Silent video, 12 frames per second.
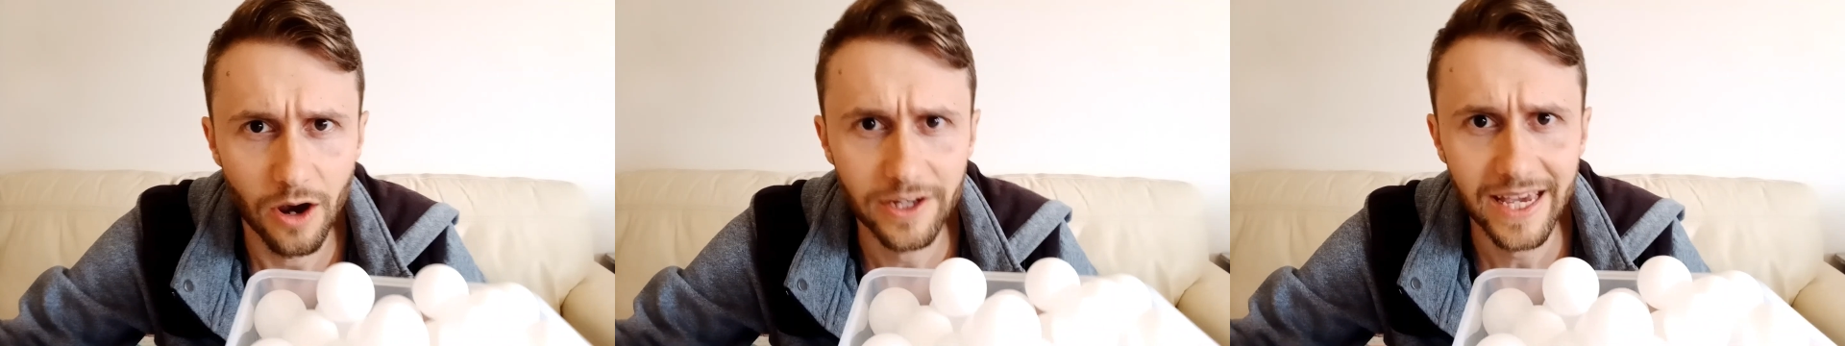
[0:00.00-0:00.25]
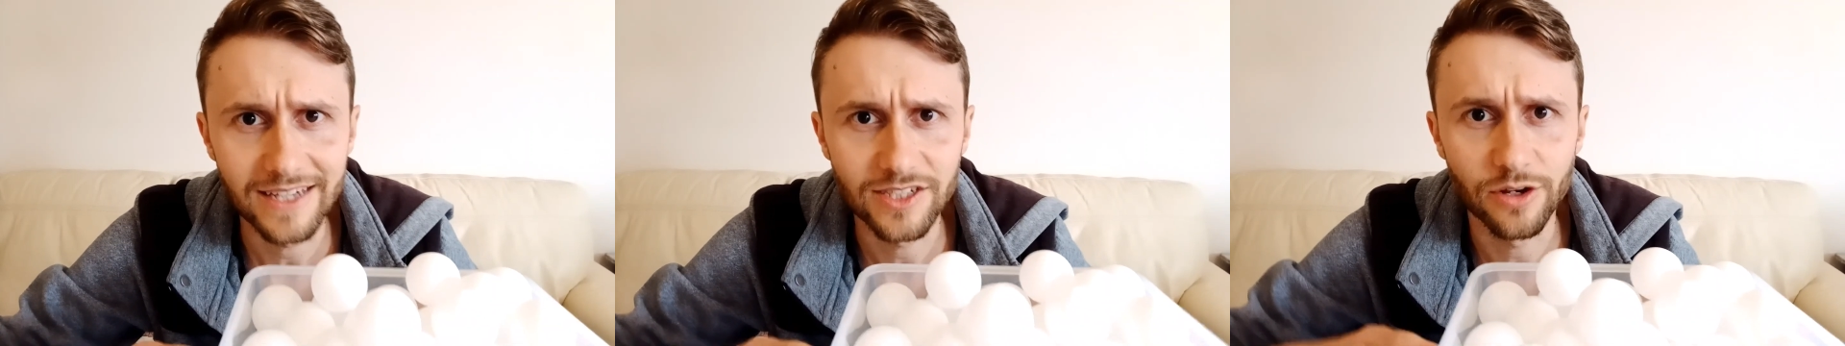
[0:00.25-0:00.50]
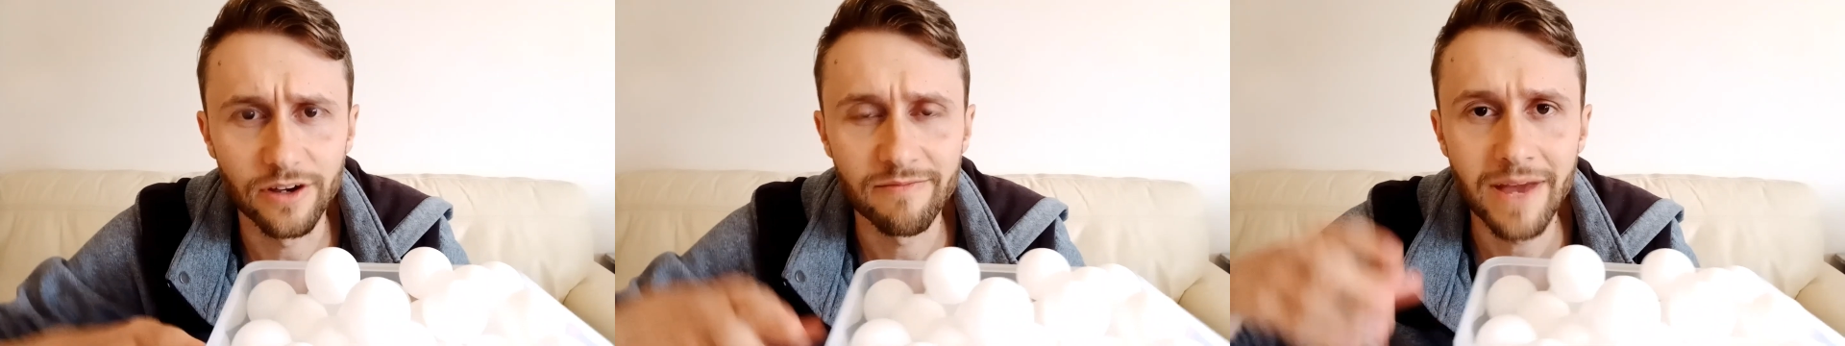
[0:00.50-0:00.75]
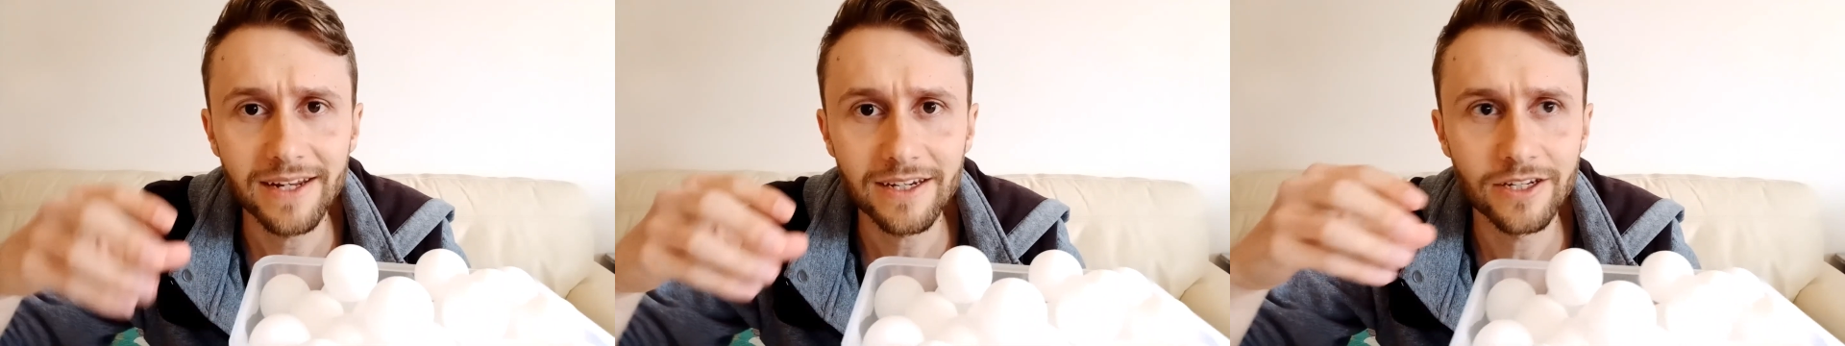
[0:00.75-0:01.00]
Okay, so if
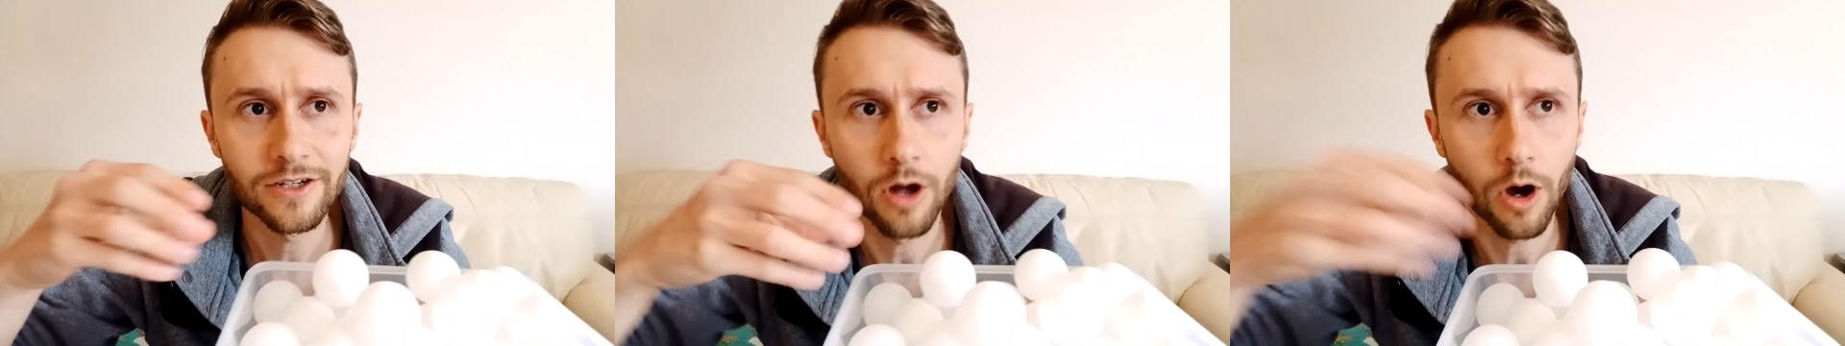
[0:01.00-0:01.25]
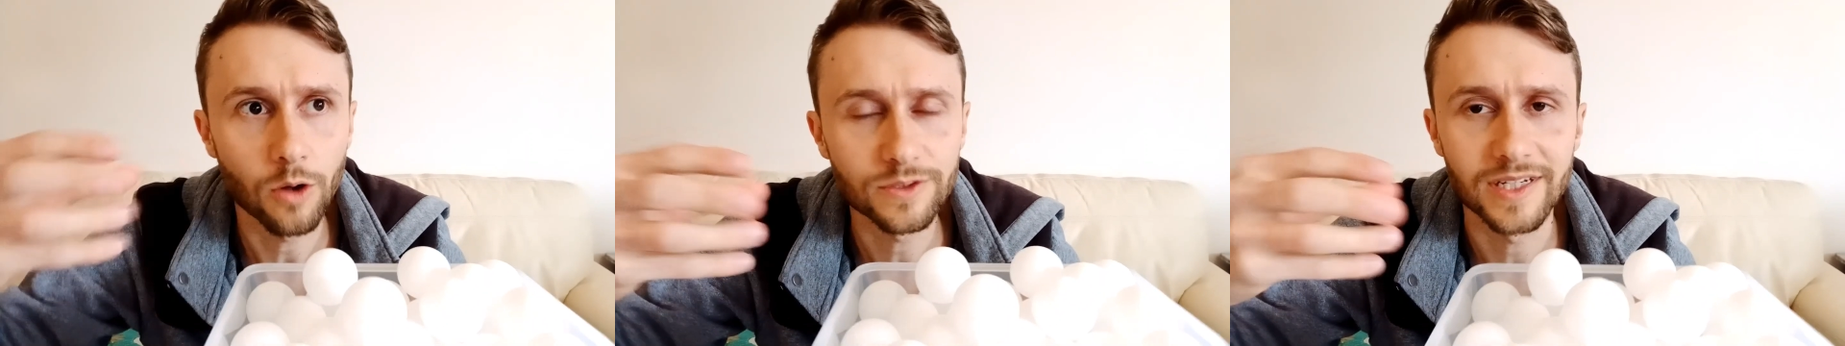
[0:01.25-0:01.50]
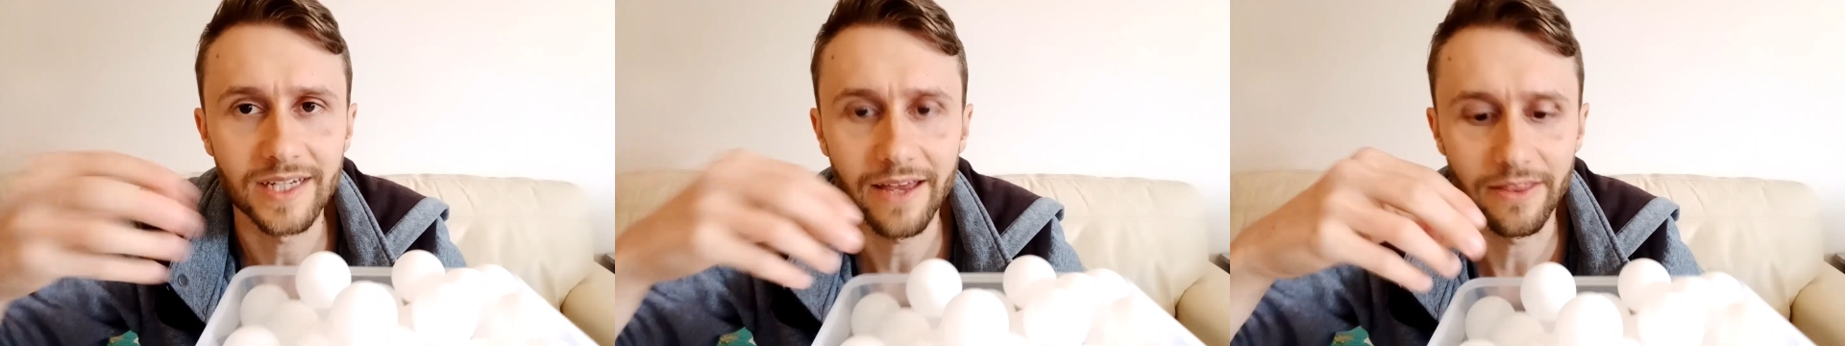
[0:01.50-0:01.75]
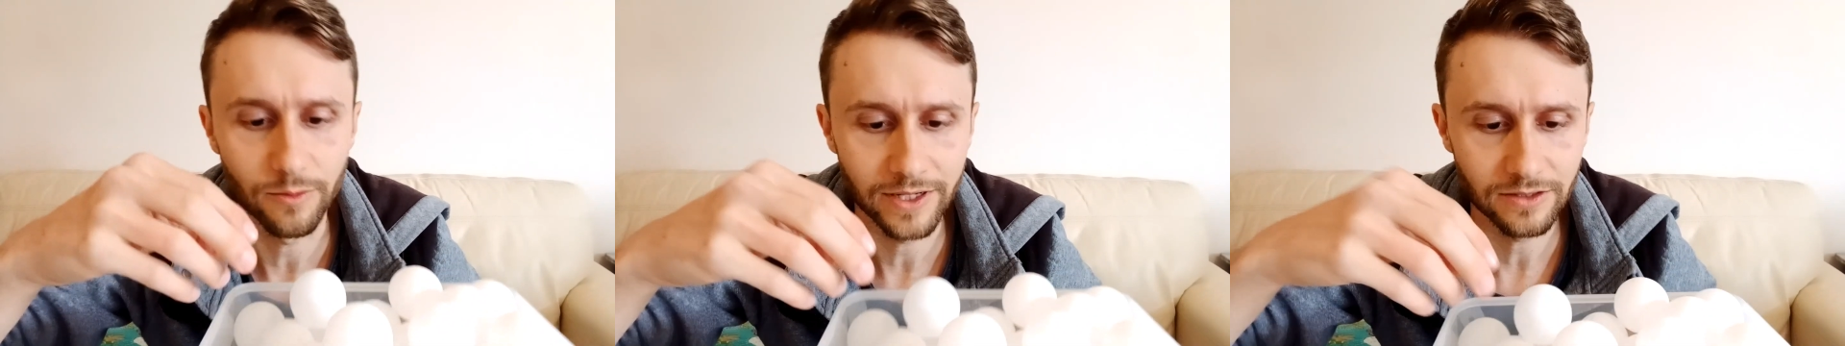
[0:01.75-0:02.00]
matter can hold
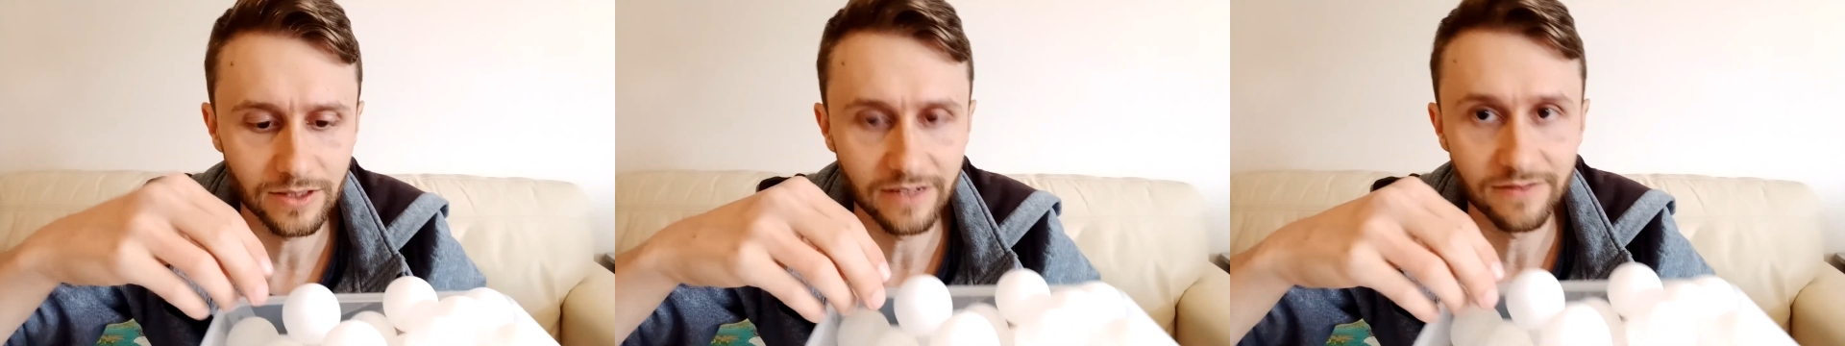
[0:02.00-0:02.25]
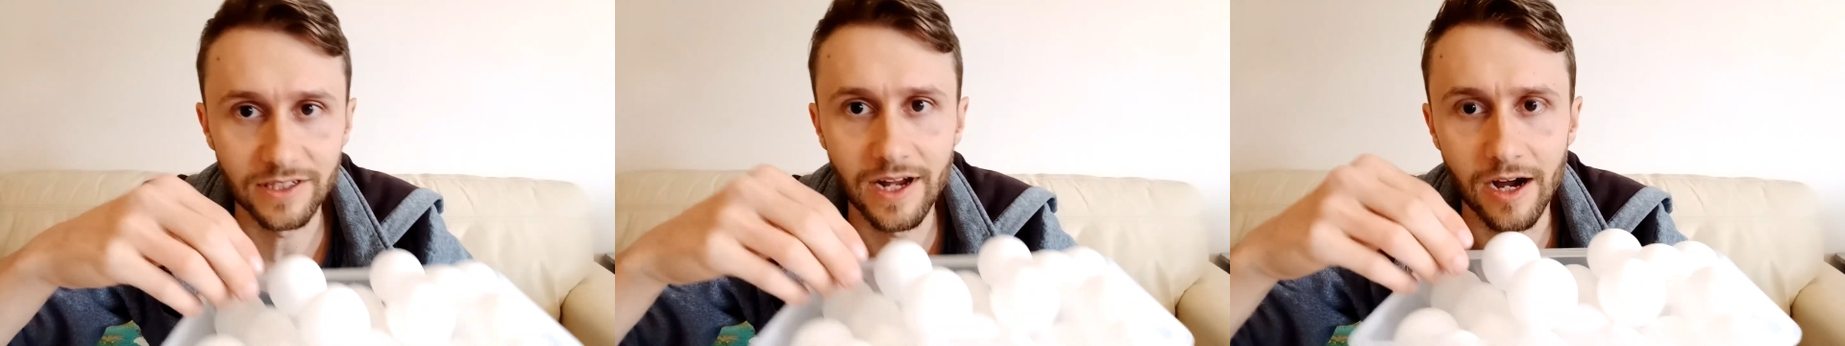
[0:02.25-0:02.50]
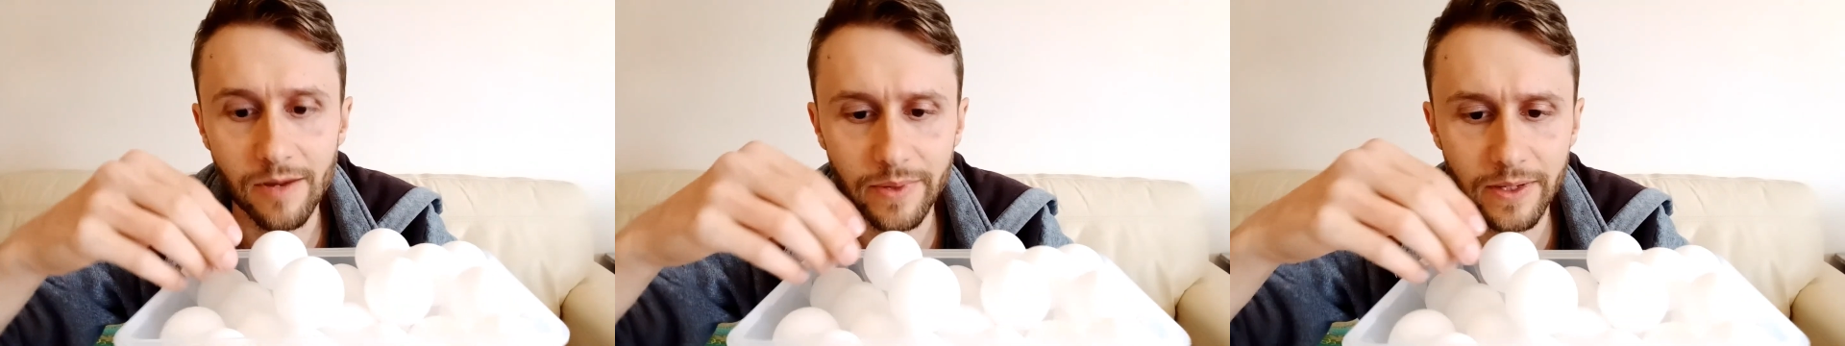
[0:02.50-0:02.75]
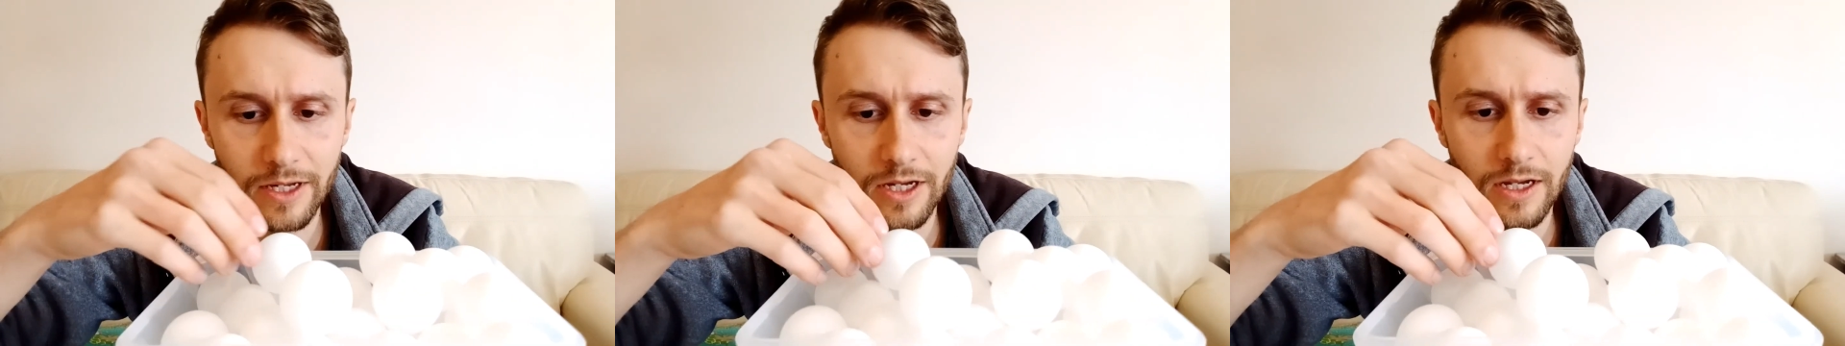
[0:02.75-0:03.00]
together when you lift it
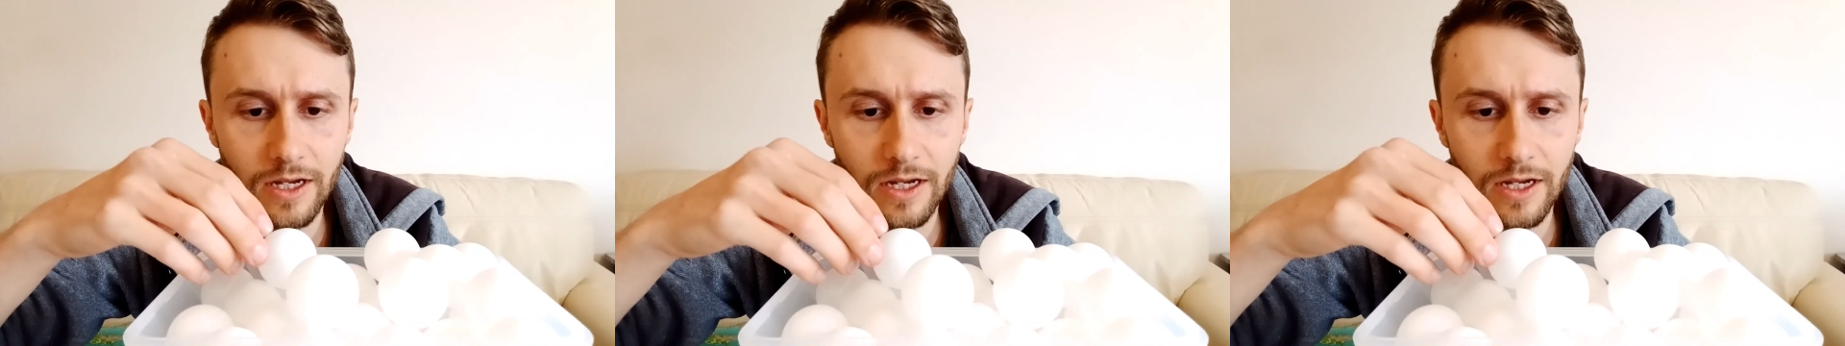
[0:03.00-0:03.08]
up,